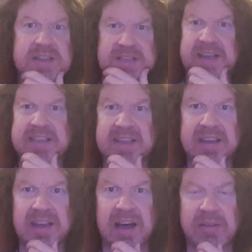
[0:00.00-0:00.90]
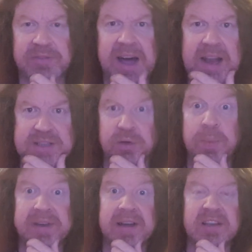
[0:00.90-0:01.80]
sadistic and violent and
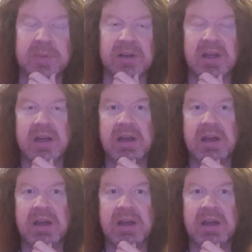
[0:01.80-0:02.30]
unpredictable.